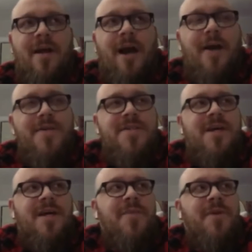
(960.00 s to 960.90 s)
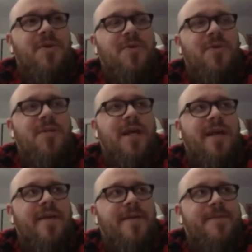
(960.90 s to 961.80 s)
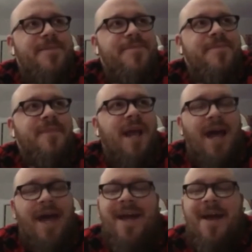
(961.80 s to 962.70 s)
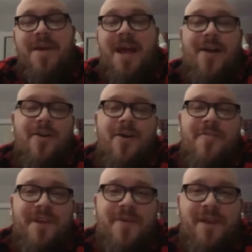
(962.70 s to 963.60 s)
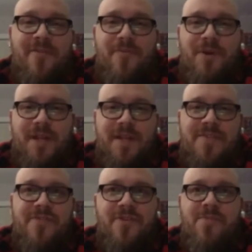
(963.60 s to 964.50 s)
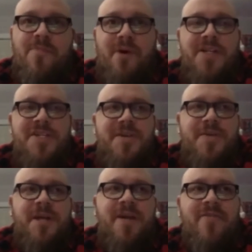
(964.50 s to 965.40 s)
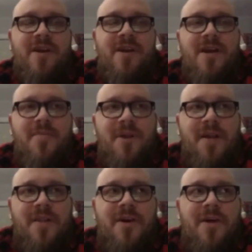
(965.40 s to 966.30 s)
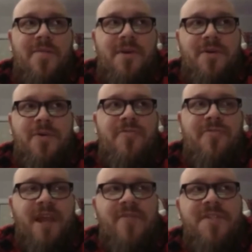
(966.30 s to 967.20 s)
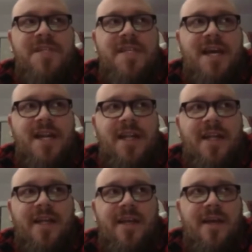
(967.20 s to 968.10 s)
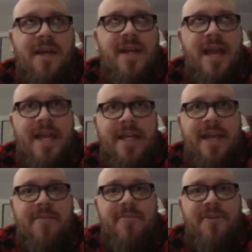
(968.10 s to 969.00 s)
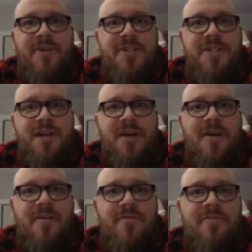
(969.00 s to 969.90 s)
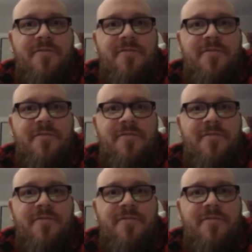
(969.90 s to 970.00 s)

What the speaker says: I always thought it'd be cool. Like, I mean, I don't know if they would ever put like the sort of budget or whatever, but I thought it'd be cool if they ever did kind of like an end game version of